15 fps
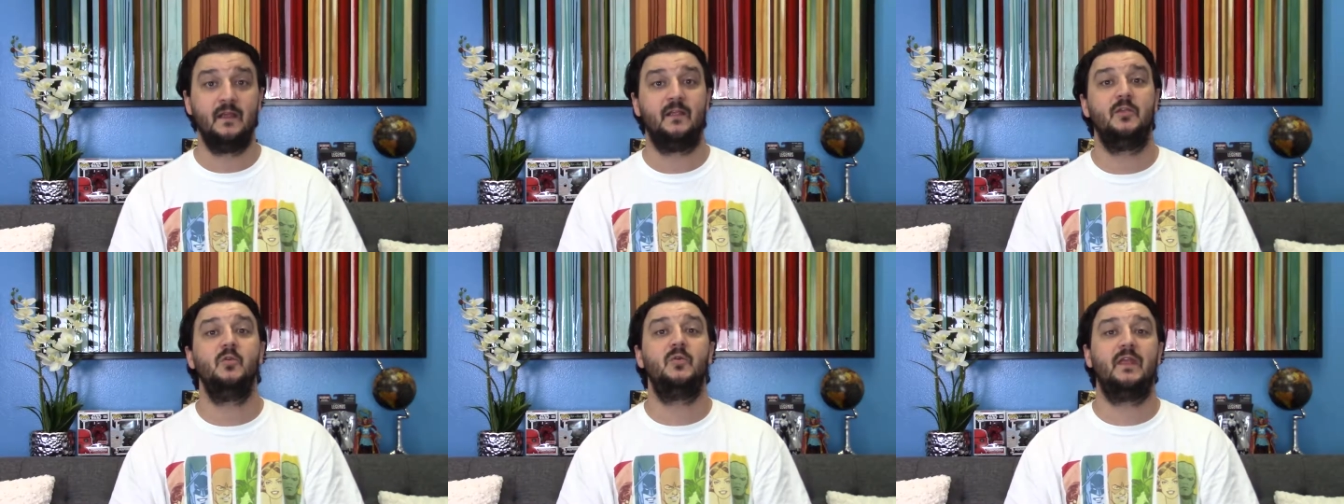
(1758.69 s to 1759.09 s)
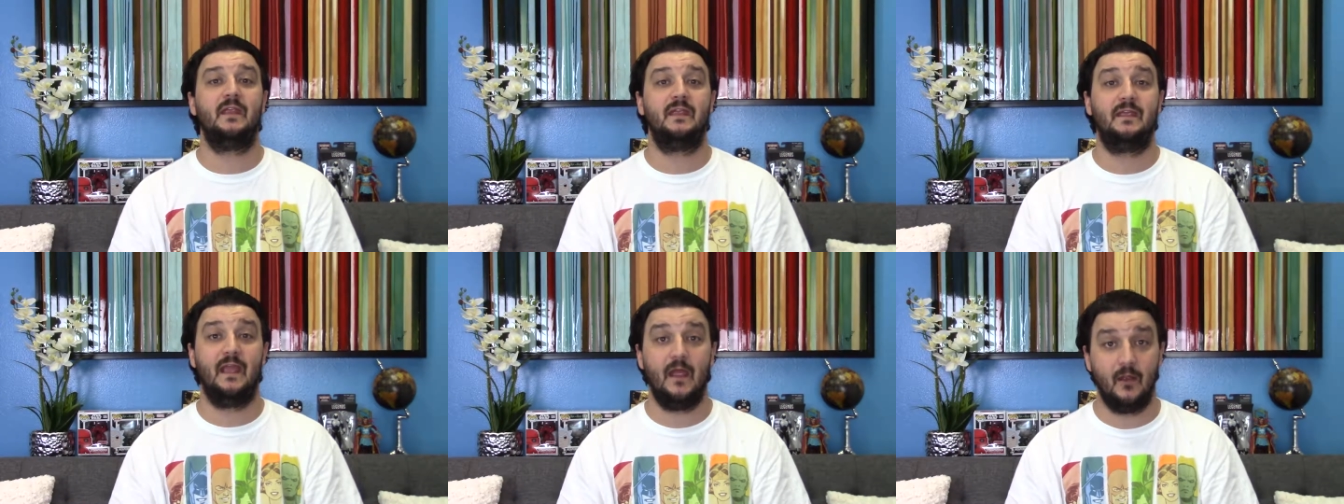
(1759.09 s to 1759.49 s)
you
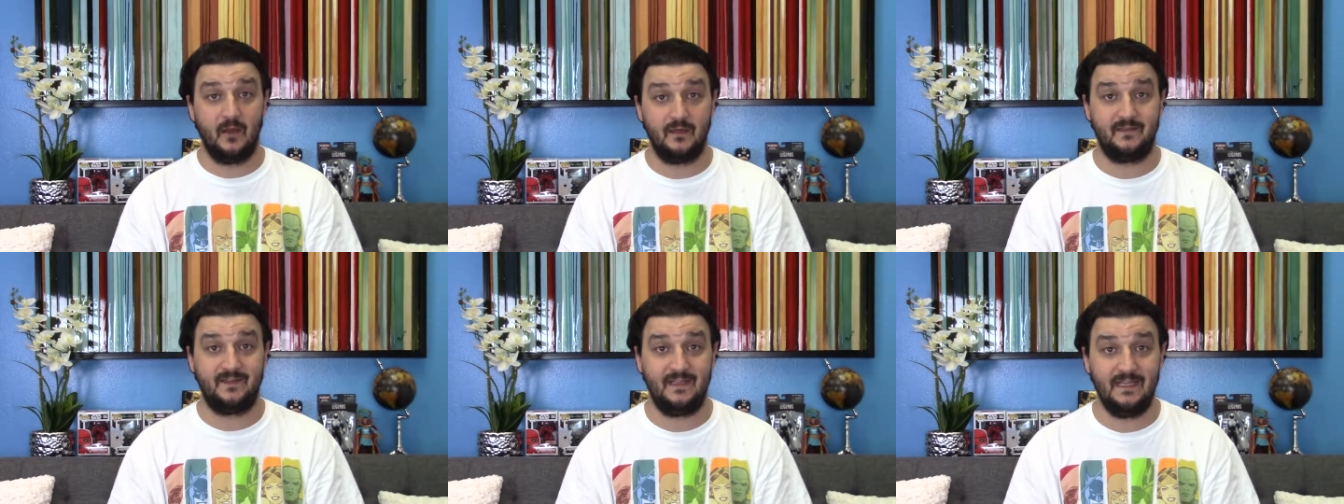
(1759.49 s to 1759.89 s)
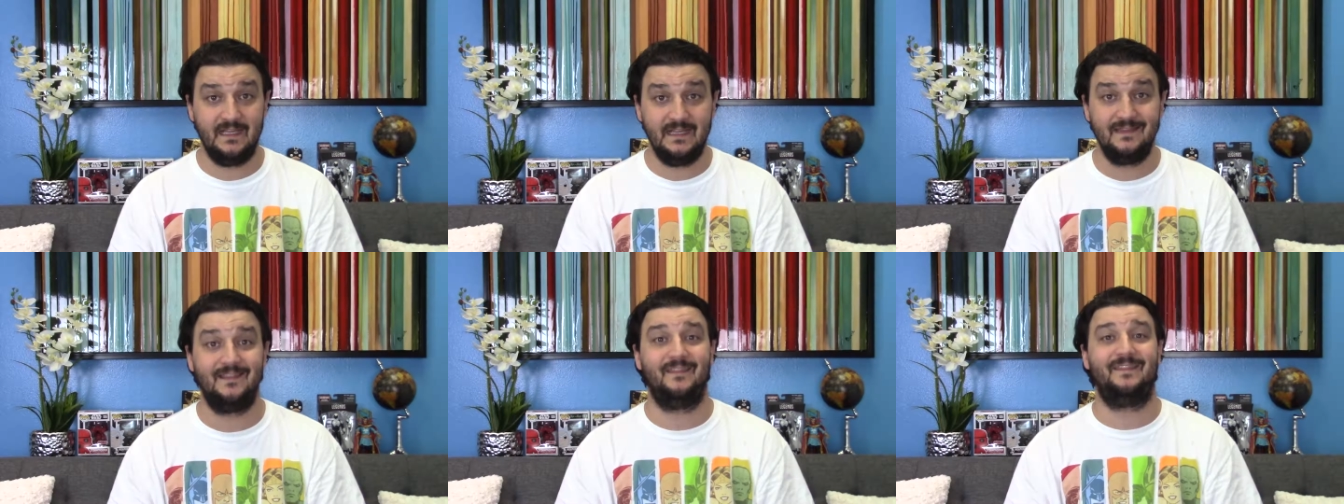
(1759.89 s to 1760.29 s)
can
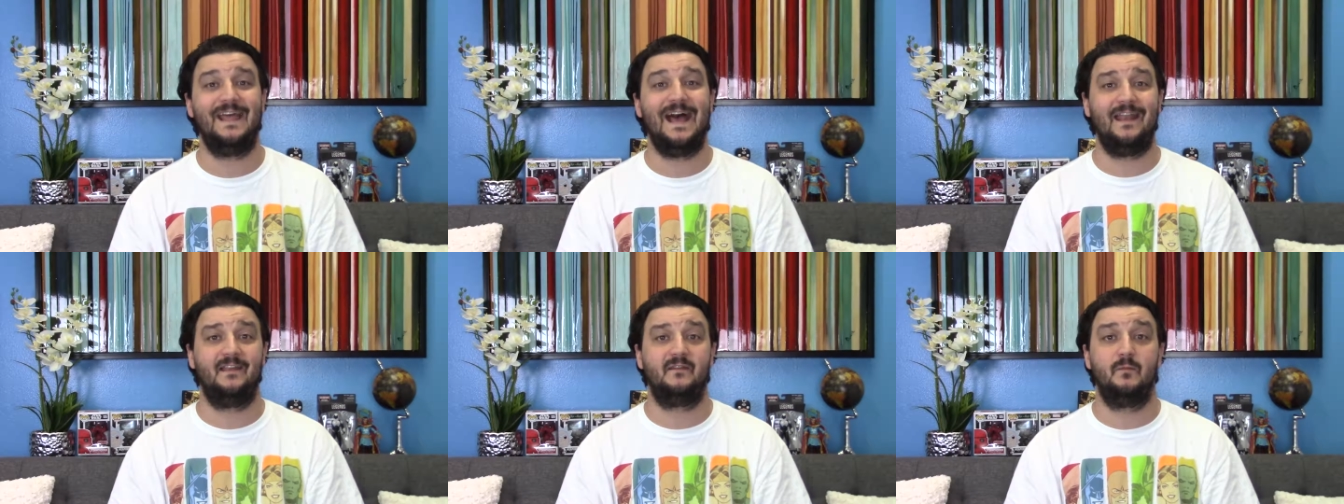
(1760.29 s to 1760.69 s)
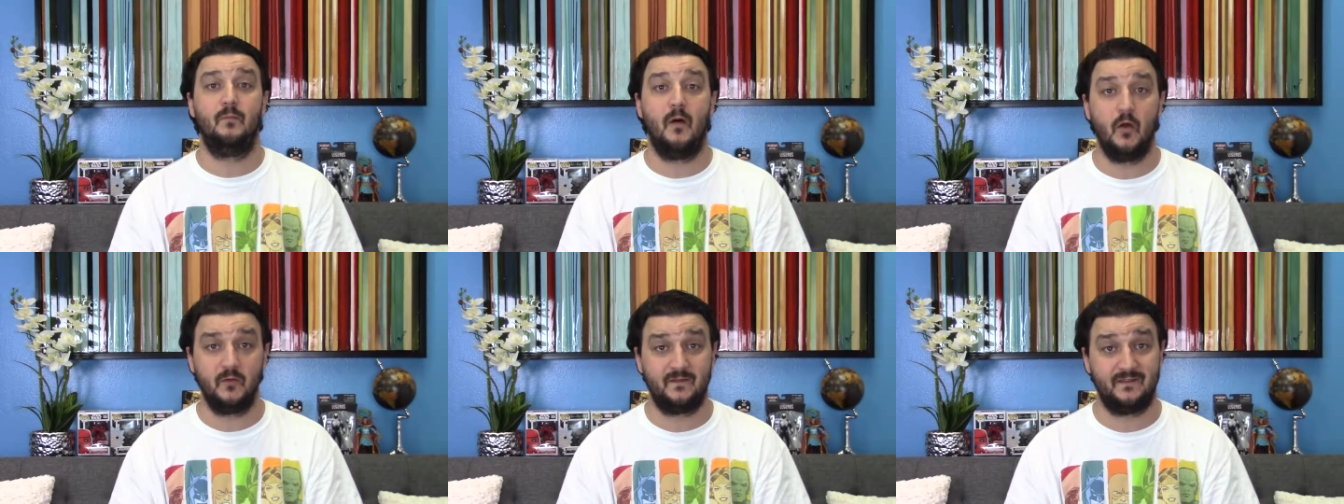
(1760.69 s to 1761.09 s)
guarantee that that is
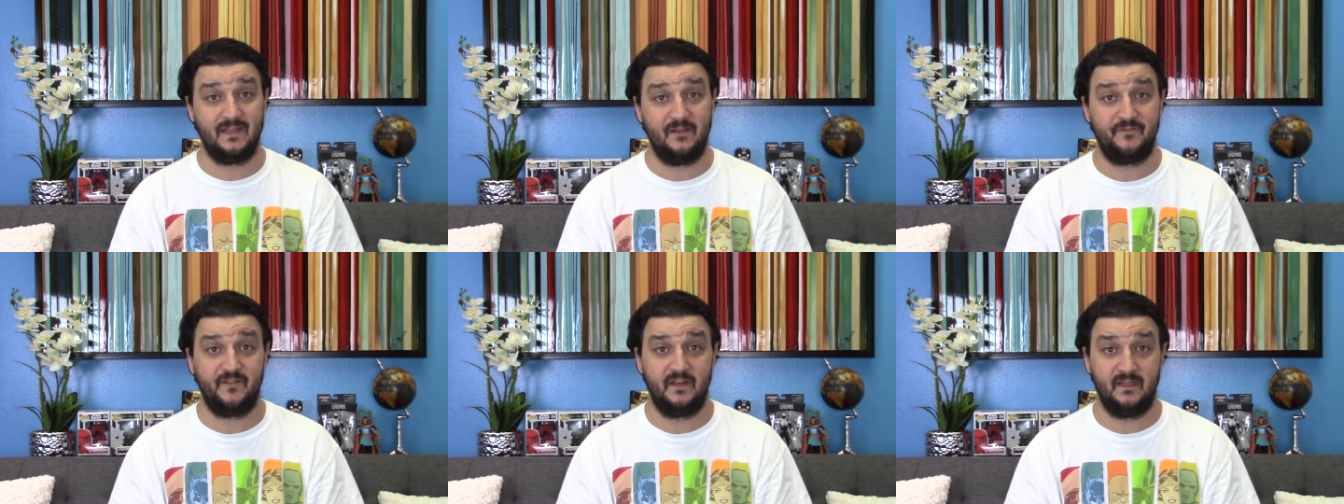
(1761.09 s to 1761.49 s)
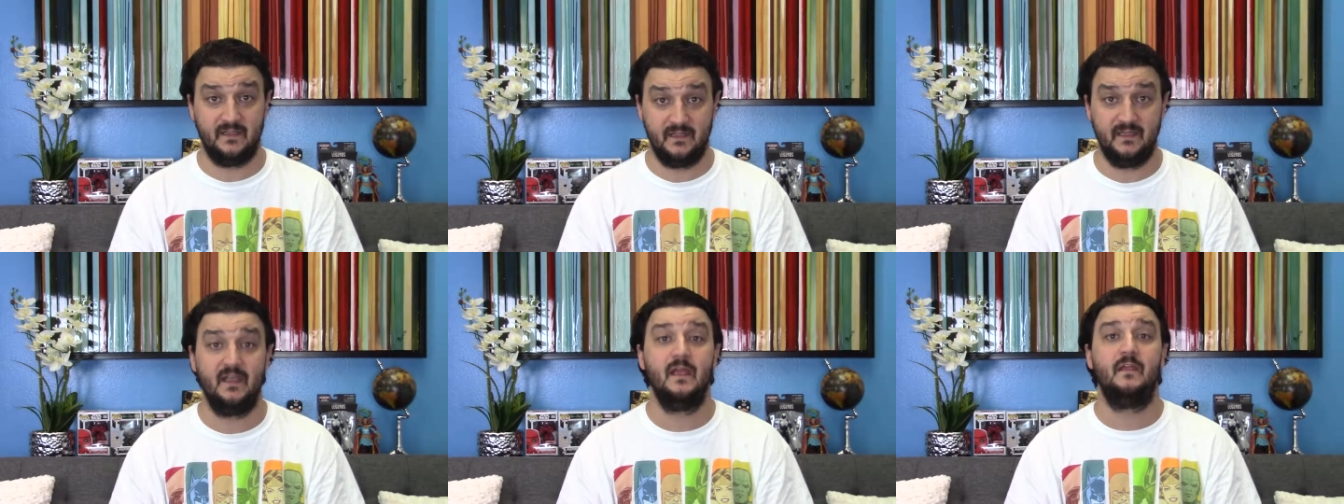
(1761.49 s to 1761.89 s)
most
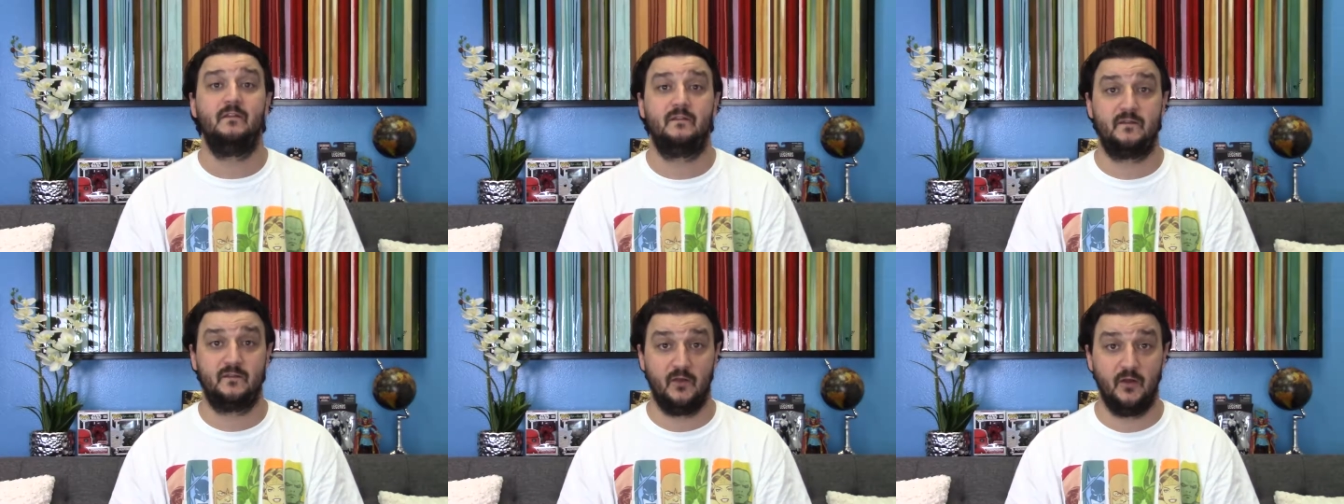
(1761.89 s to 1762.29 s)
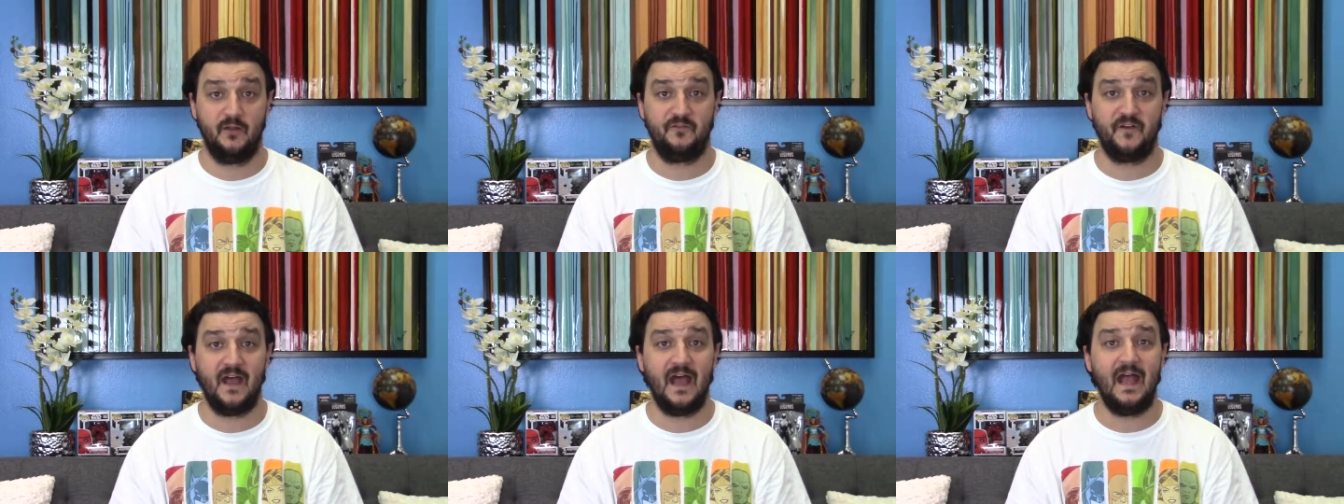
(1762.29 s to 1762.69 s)
definitely
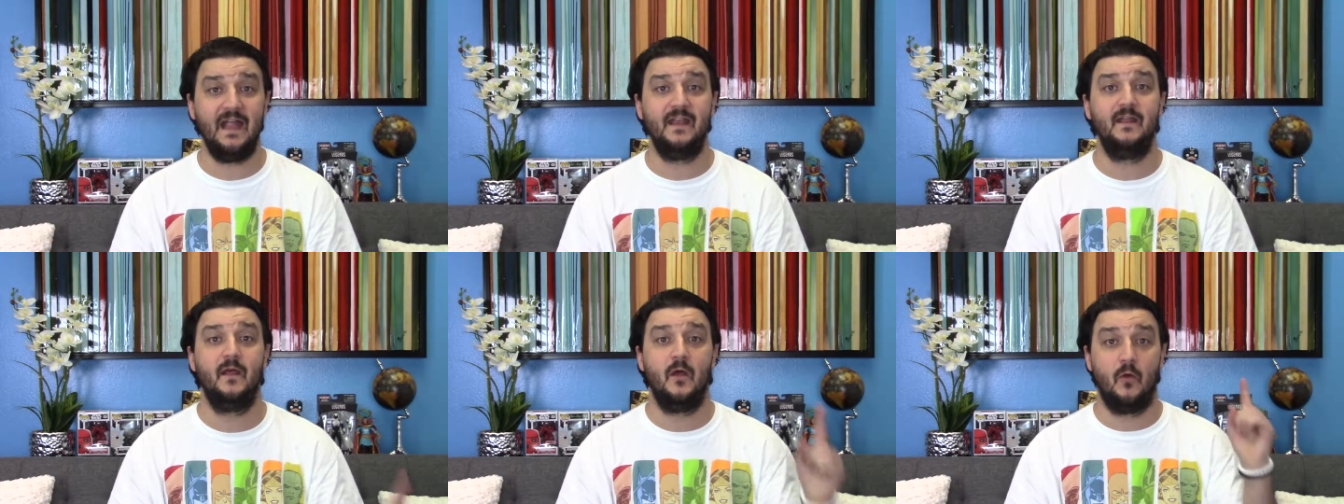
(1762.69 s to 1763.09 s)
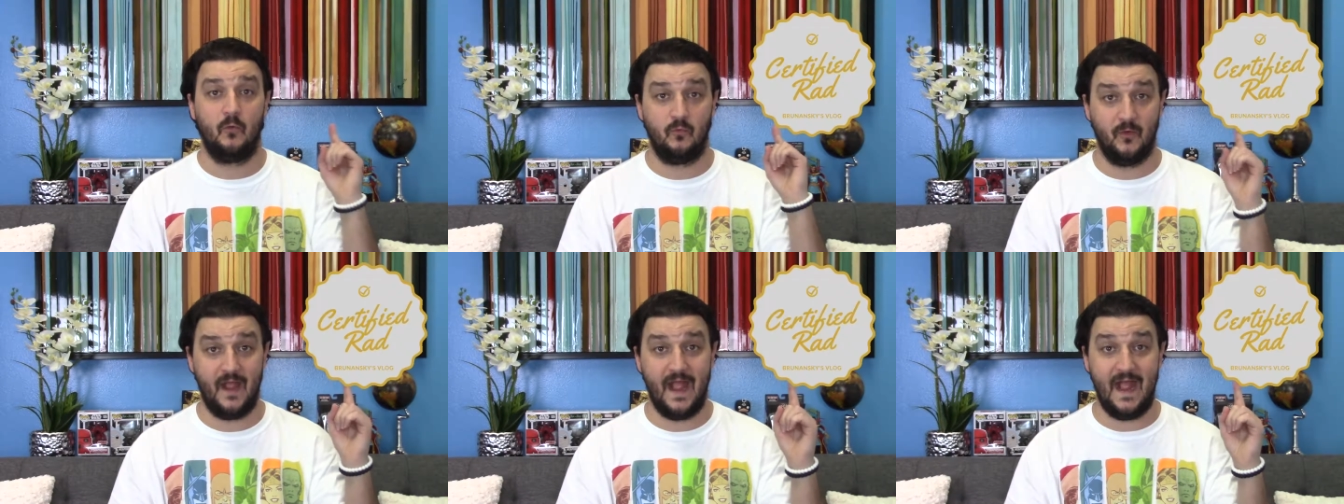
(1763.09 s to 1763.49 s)
certified
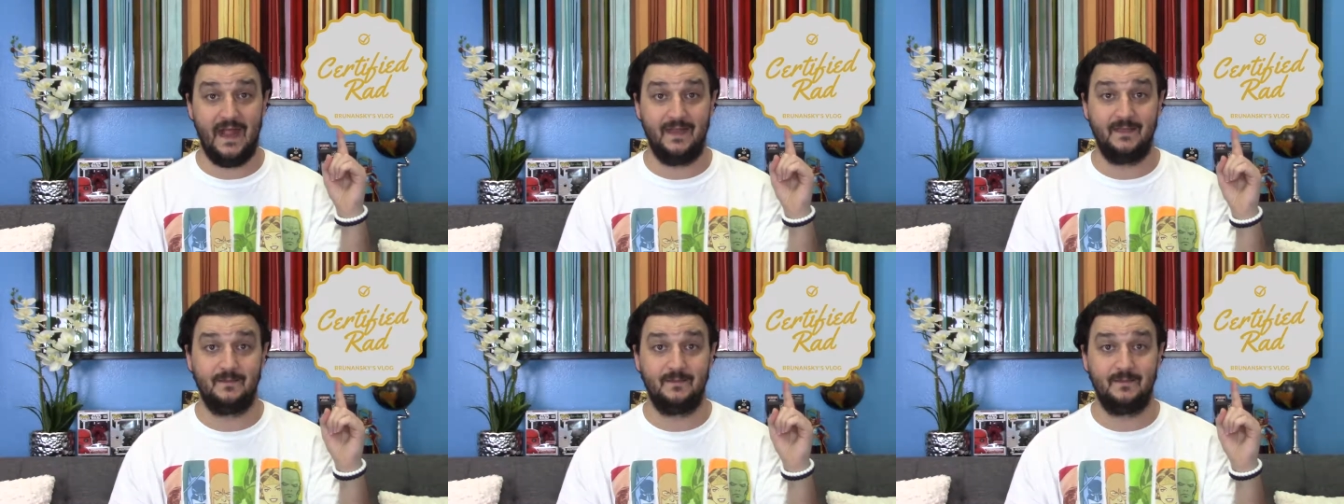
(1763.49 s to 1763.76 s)
rad.